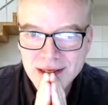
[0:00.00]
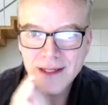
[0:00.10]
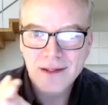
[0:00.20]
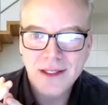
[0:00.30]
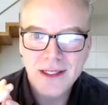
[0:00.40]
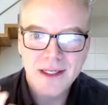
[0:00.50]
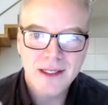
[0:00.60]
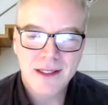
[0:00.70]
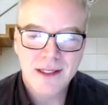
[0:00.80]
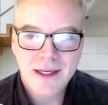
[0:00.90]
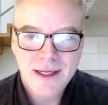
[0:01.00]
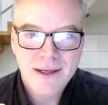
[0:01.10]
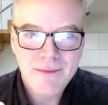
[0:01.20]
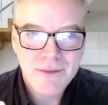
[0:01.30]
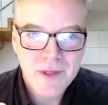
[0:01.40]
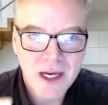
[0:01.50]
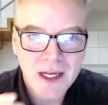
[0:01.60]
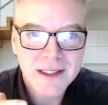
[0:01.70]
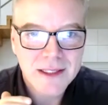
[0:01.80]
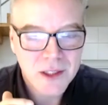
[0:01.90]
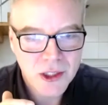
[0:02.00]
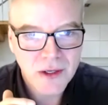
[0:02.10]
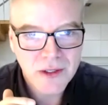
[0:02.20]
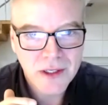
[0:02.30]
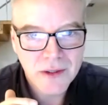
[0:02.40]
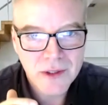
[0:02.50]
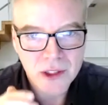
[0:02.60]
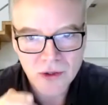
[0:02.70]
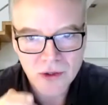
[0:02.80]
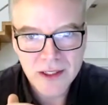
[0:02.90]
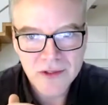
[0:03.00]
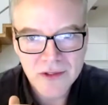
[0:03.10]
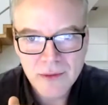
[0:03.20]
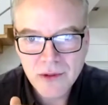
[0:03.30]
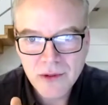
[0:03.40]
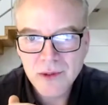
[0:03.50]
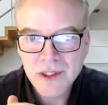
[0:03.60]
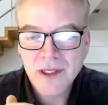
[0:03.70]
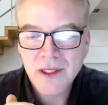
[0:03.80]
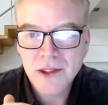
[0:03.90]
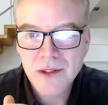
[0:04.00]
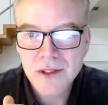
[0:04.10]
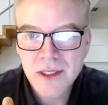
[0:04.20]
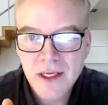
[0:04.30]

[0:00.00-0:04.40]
the content that's shared here, the trends from the group discussions,